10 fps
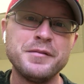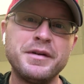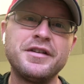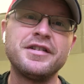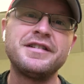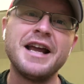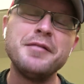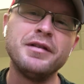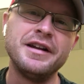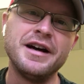but they're
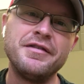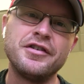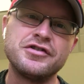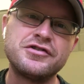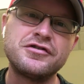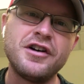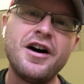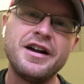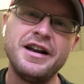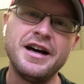stable enough, they're
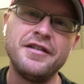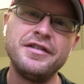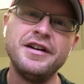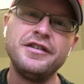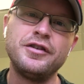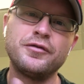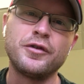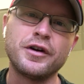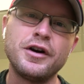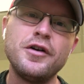strong enough to
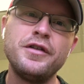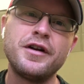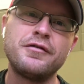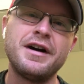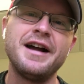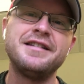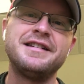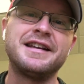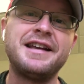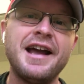forego their rights
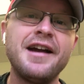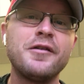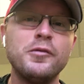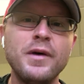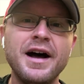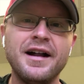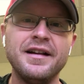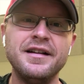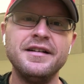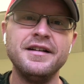to care
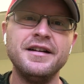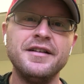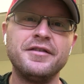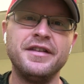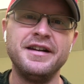well for the